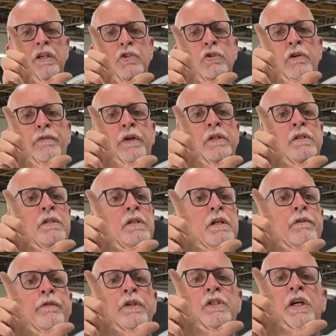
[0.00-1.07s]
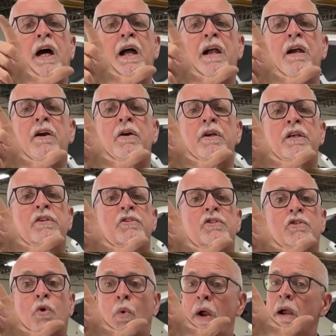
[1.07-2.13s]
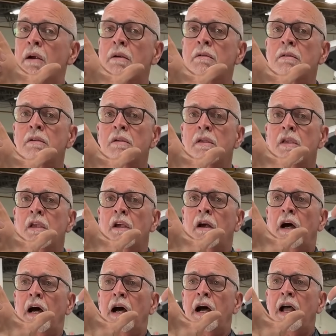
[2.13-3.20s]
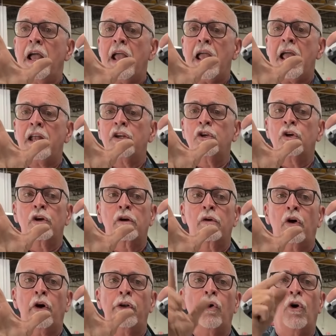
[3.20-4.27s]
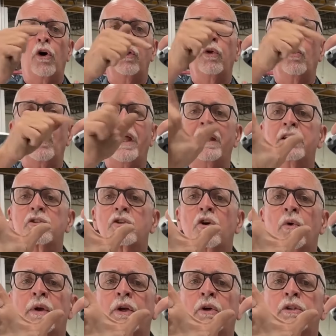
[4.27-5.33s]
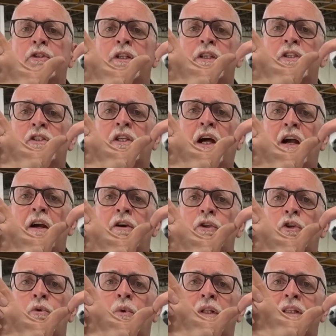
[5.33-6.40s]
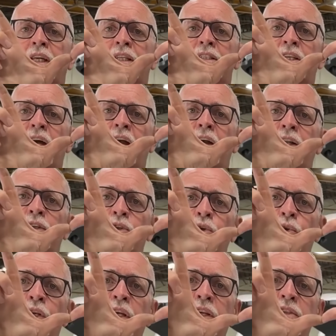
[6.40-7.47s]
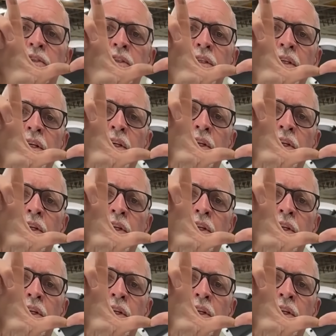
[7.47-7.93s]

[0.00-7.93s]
So if a tire is square, and all the weight is going onto this tire, you want that tire to do this.